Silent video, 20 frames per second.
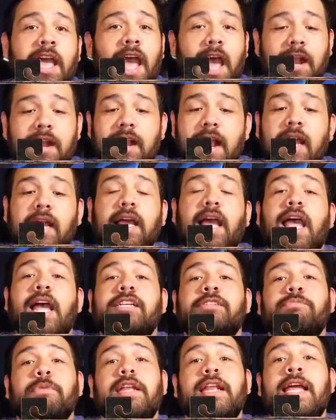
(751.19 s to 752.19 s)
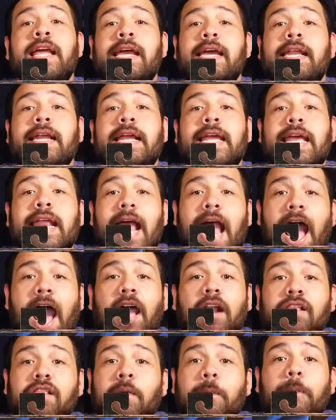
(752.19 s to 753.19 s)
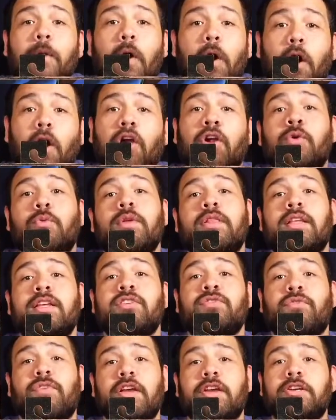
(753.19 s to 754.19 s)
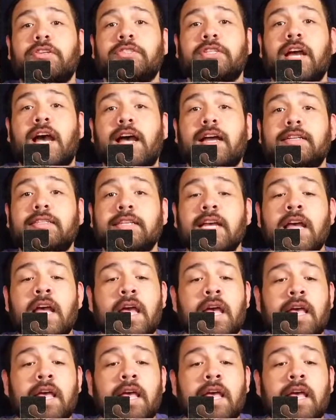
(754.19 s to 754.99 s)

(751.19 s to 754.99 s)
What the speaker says: And NECA has been hitting it out of the park with these figures, guys.